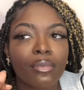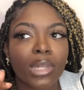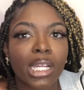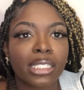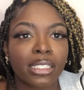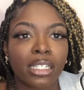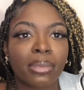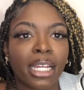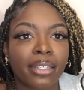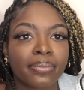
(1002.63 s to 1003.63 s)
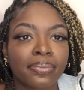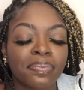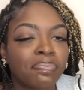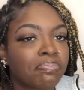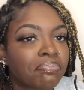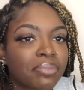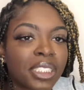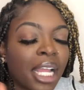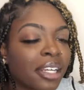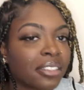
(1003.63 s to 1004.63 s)
I take that back. It's
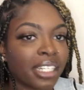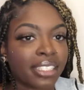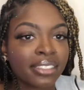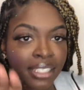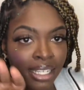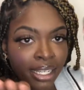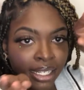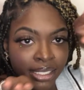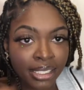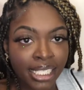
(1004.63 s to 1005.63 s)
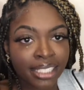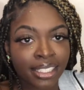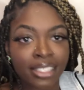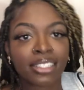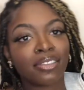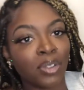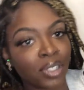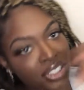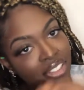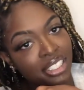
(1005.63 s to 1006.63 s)
not correct. Because it's like this, of
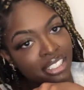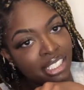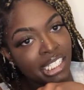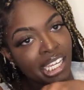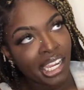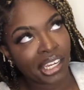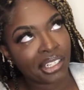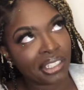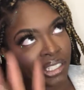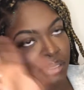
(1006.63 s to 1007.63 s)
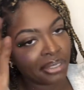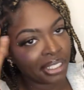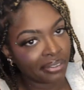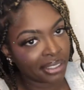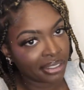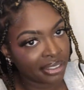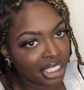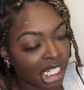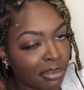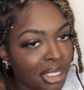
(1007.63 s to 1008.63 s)
course, you can see diagonally, whatever,
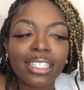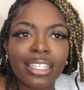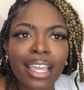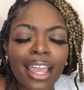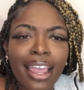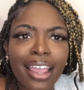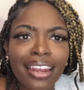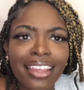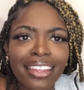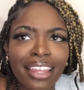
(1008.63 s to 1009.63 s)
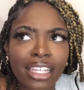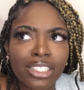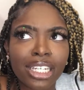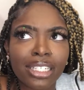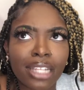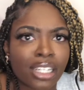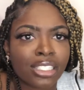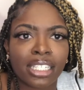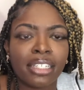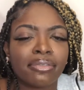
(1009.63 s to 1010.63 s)
geometry. Yeah, and then they just
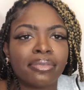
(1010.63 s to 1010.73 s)
leave.